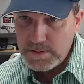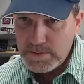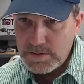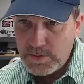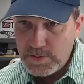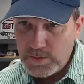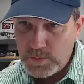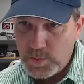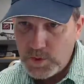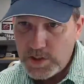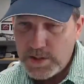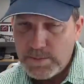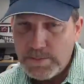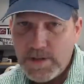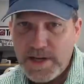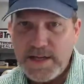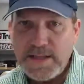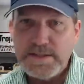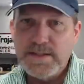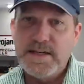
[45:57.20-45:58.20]
one of the
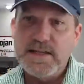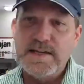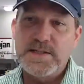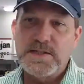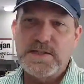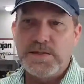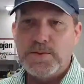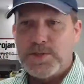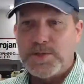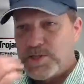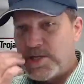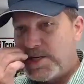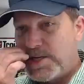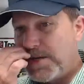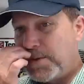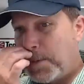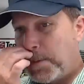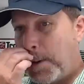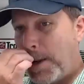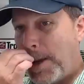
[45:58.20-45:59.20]
main things to
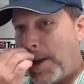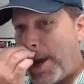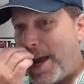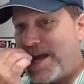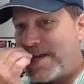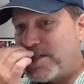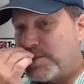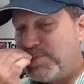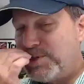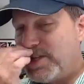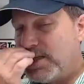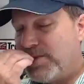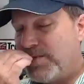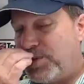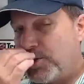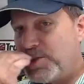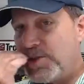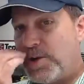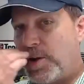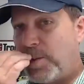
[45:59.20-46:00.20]
achieve high speed, if
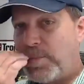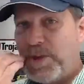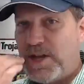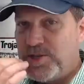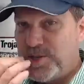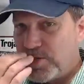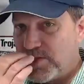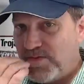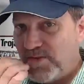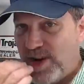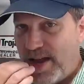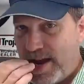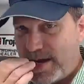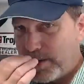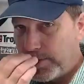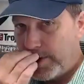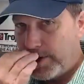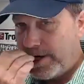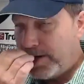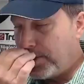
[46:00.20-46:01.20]
you're talking about just flat
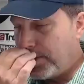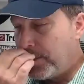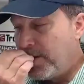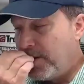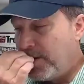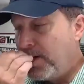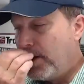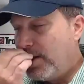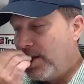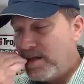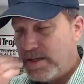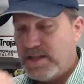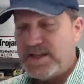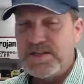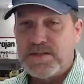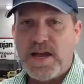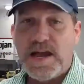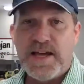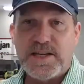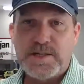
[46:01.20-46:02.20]
ground, is
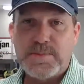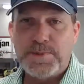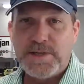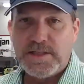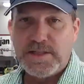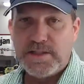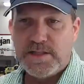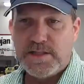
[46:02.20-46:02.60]
high speed